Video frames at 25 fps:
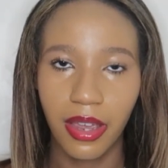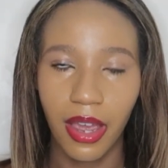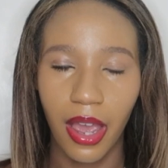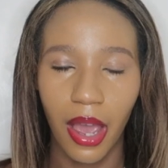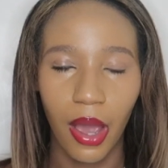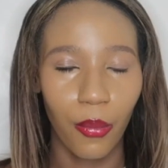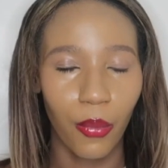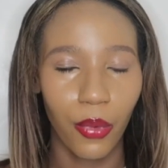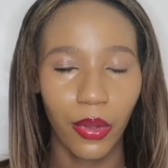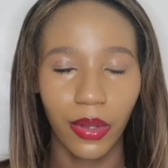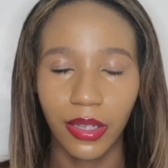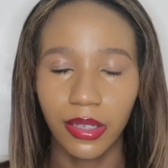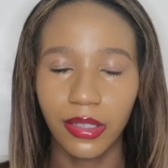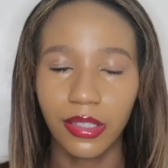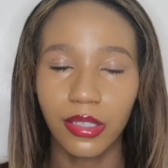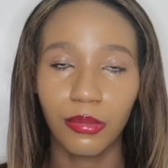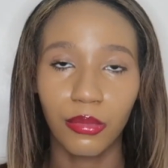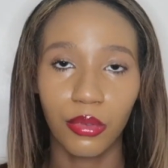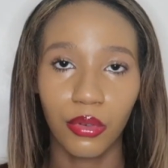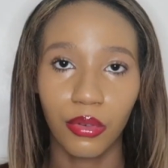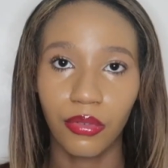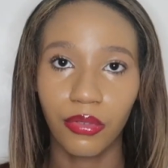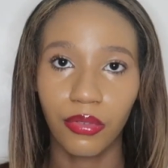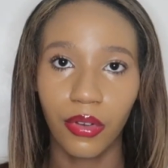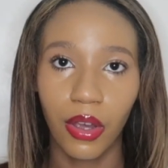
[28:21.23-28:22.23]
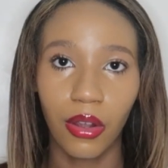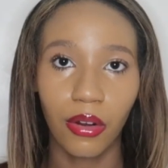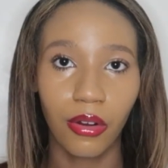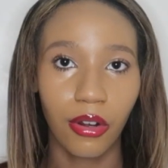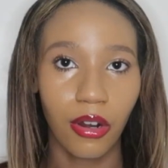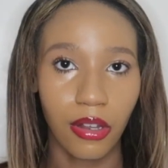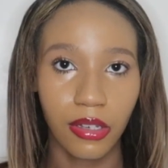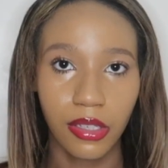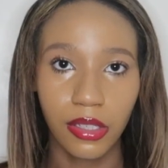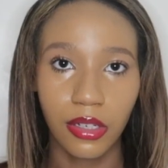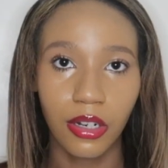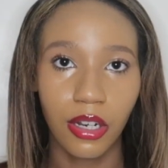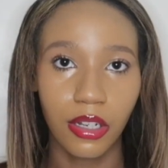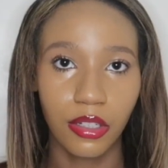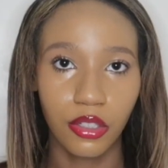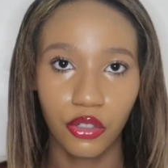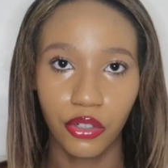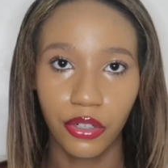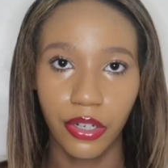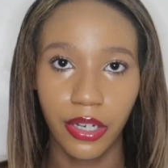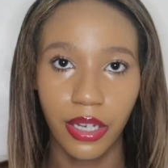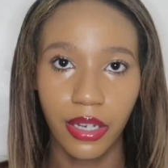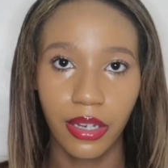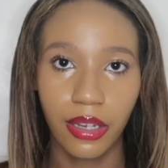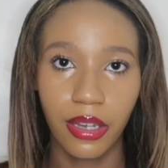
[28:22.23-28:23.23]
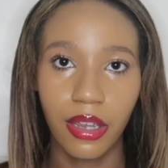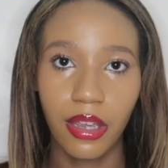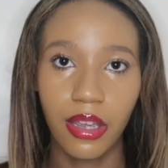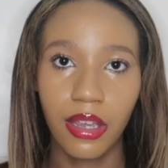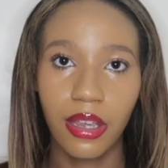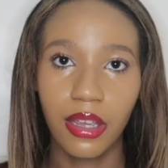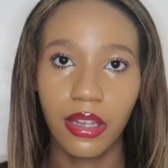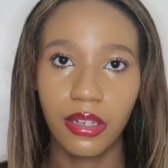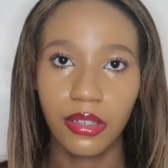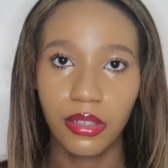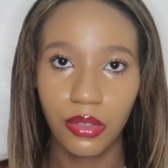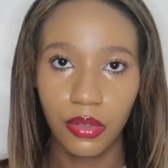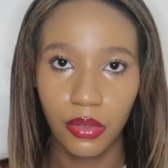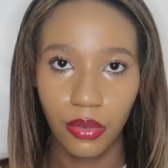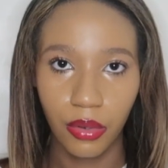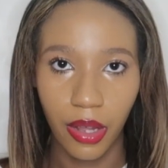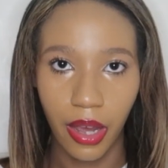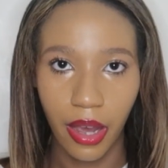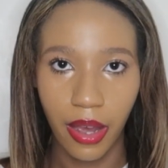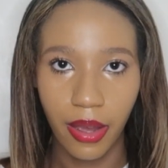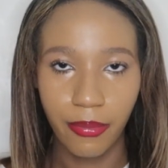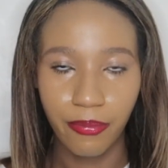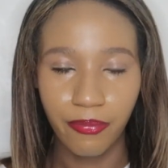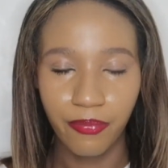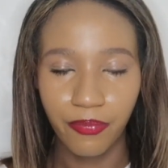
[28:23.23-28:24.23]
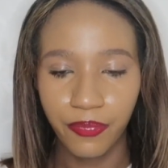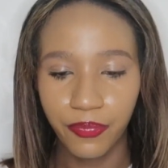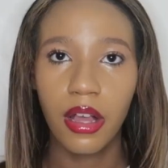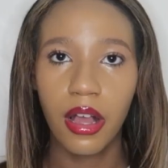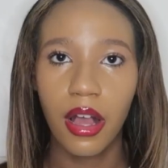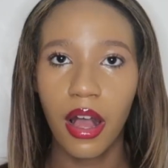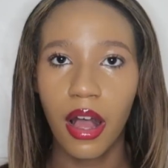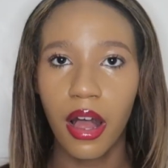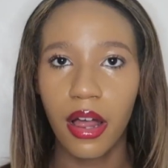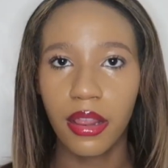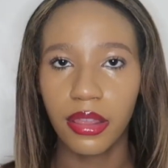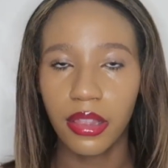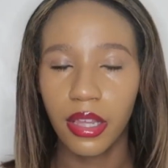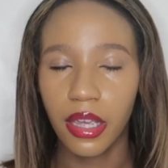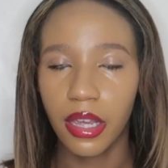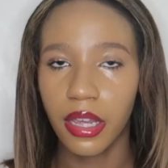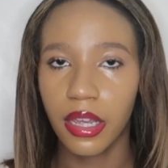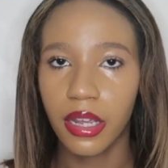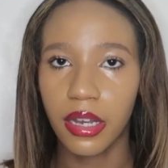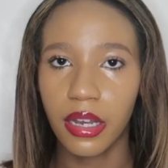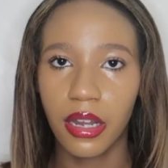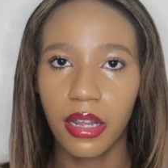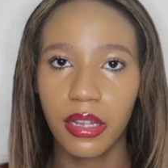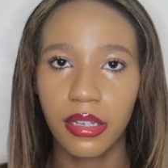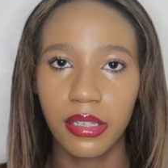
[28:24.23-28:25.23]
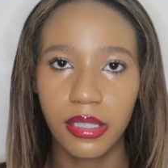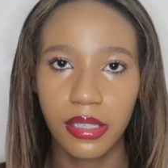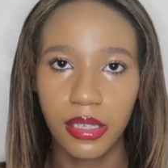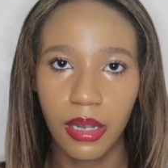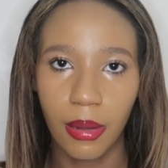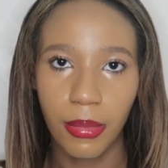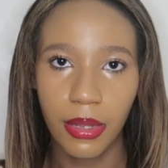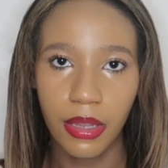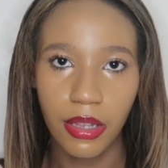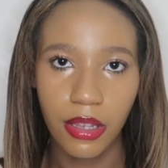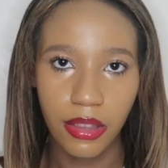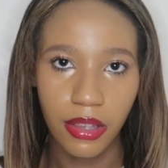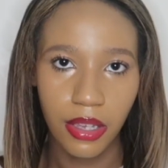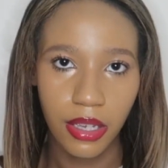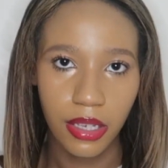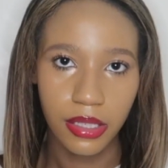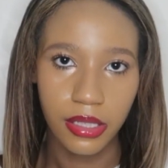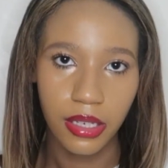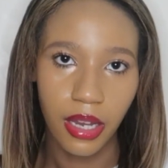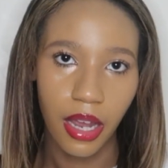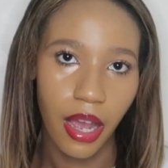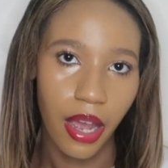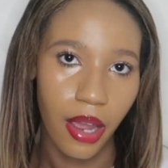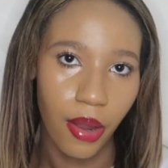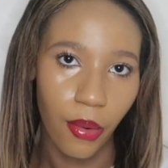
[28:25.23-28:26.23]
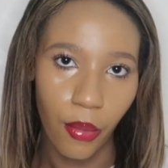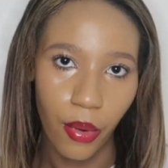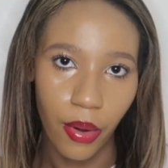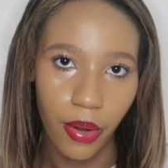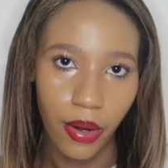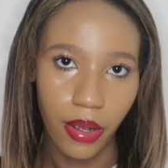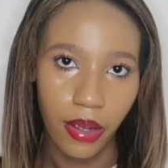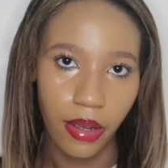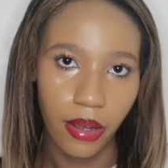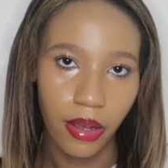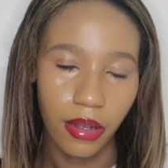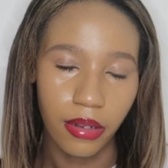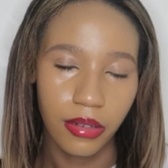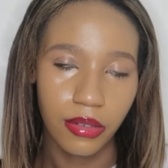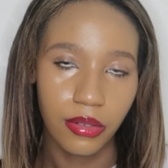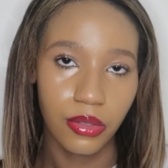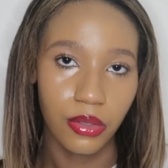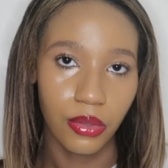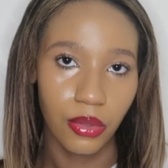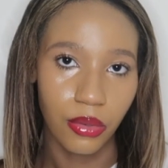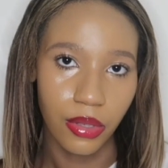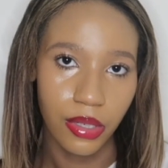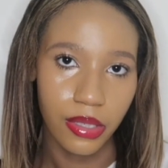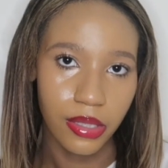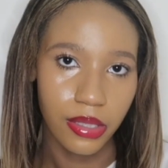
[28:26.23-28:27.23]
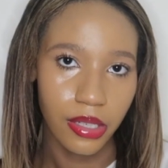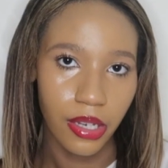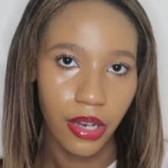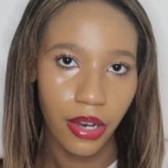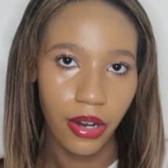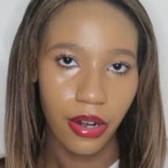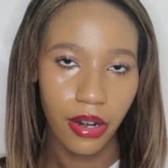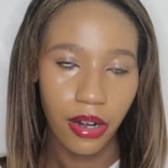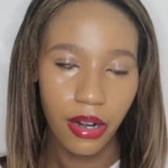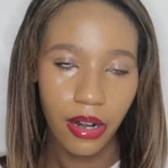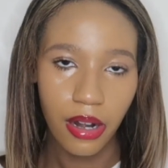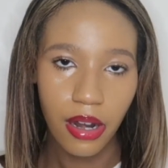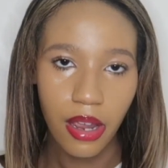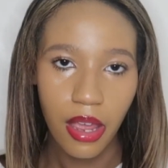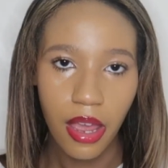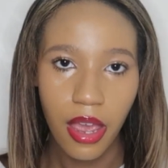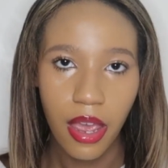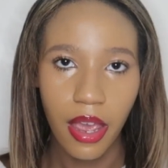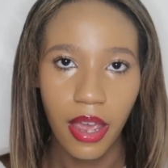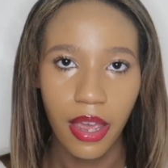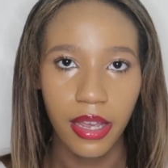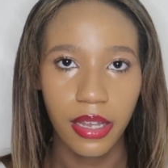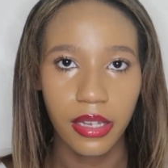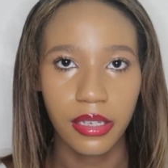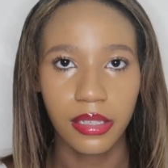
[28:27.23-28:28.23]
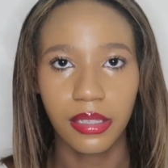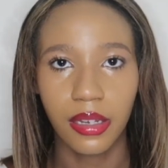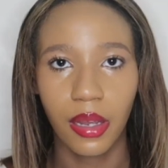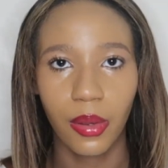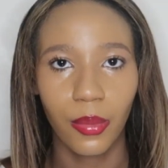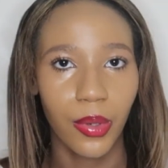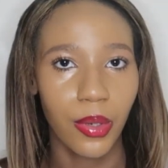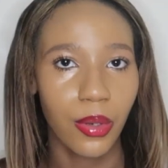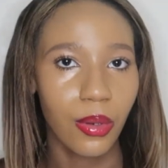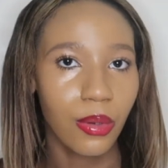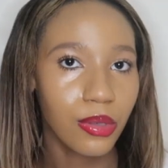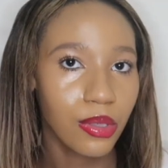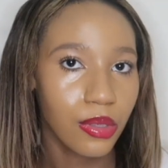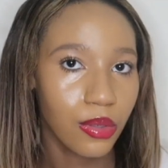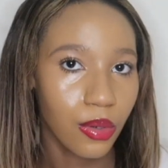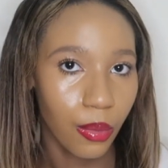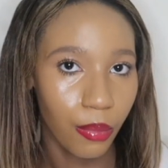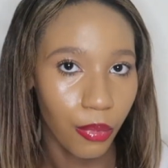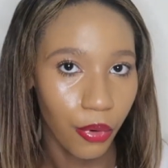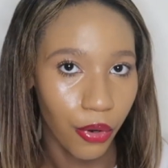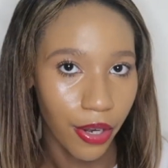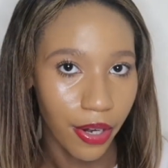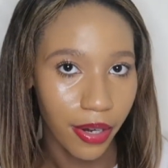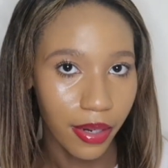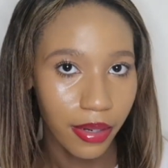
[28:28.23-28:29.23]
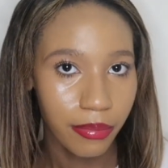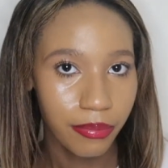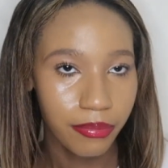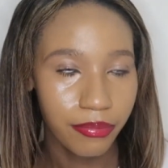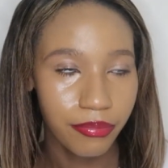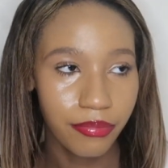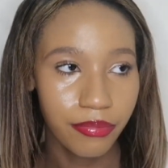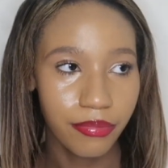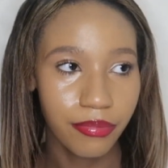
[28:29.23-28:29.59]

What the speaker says: I'm willing to move across country to do that. And then some of the things that I want to do this year is I want to go snowboarding.